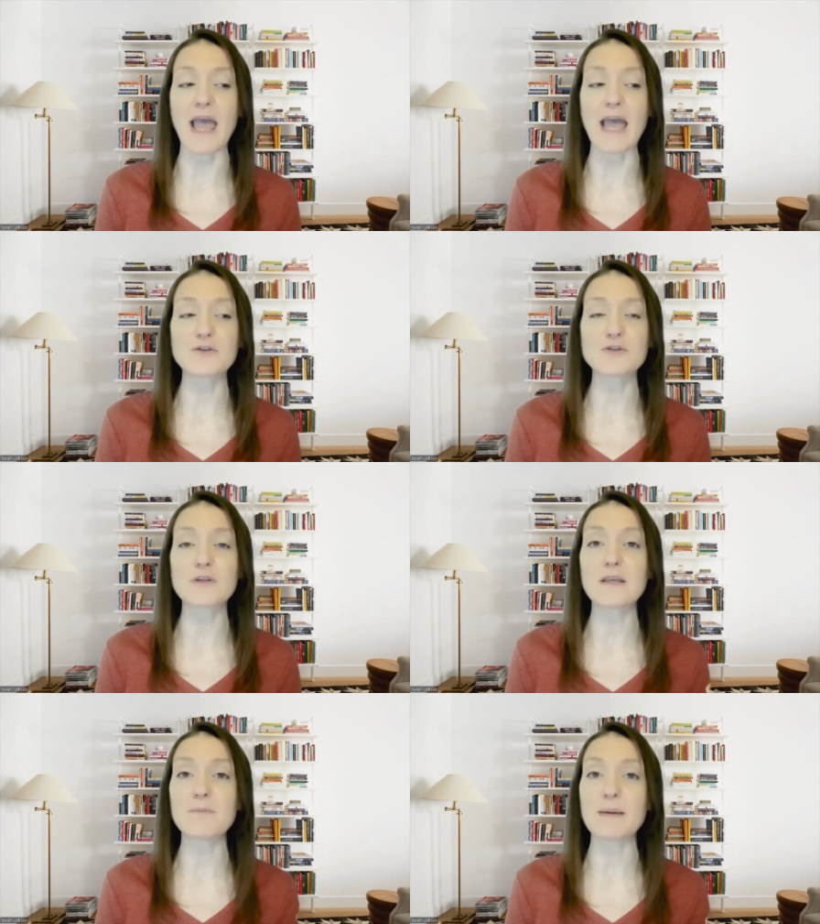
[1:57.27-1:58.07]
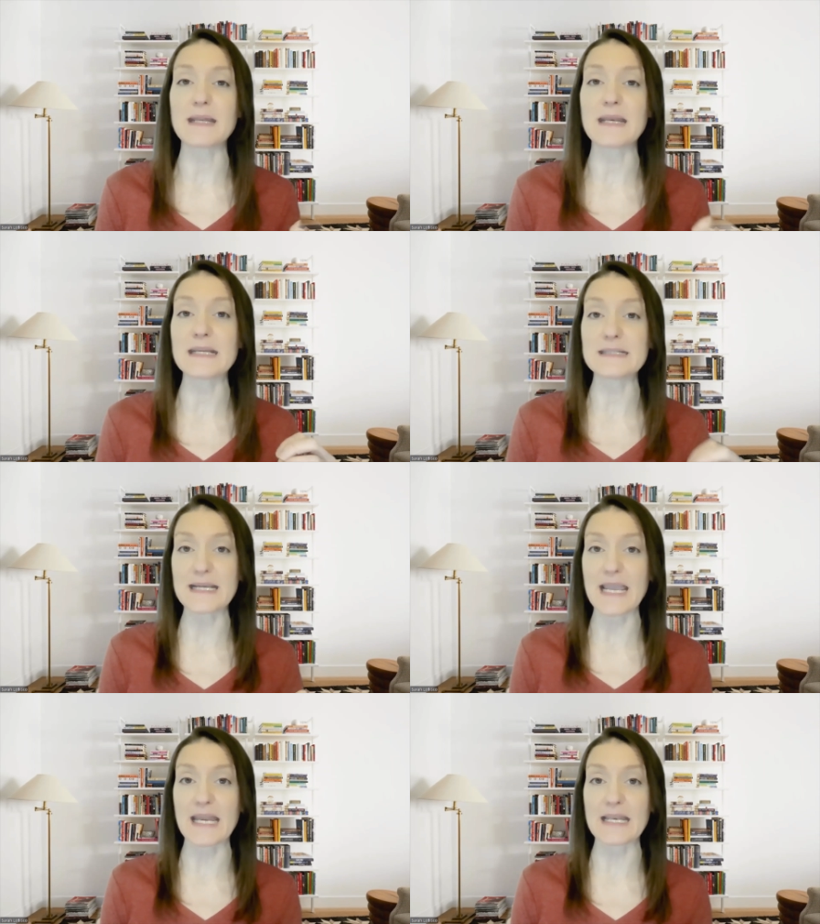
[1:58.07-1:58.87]
actually been
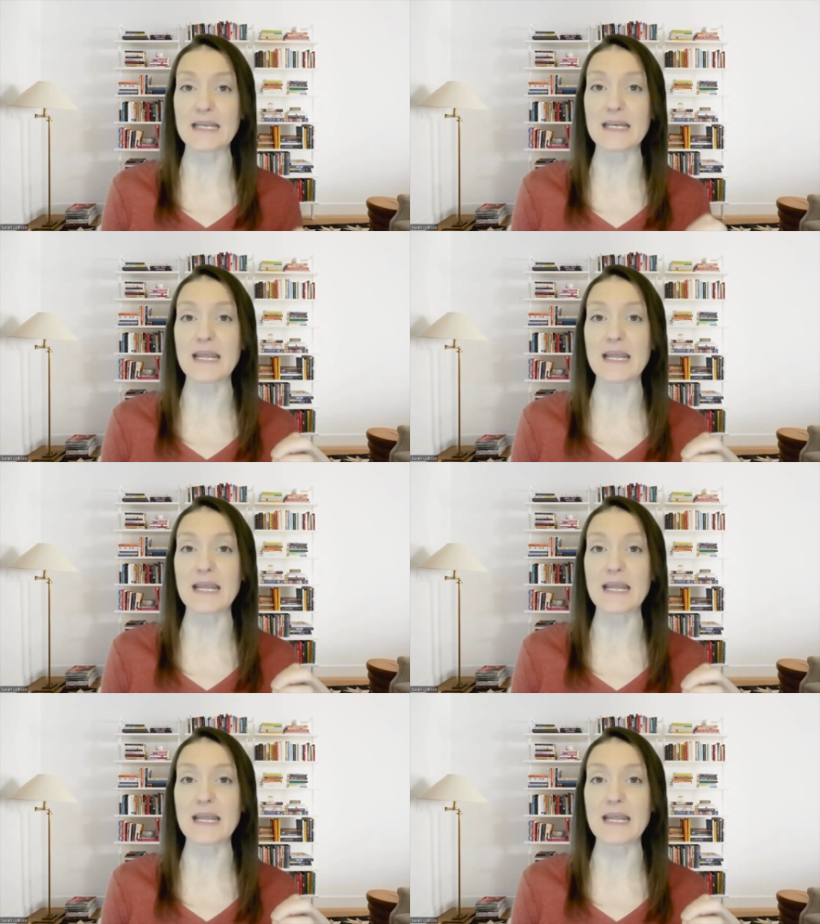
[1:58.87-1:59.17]
indicated